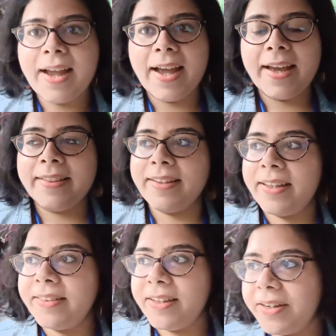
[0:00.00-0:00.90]
And
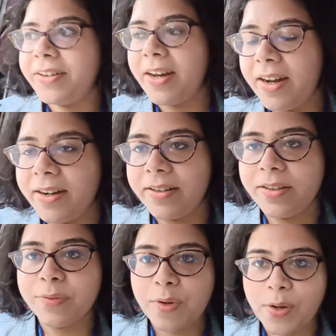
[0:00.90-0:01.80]
then there are,
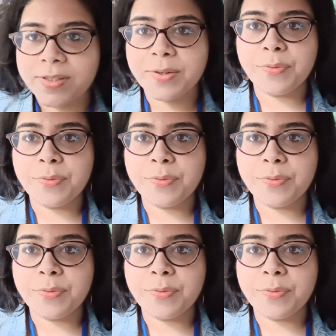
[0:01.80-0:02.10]
of course, the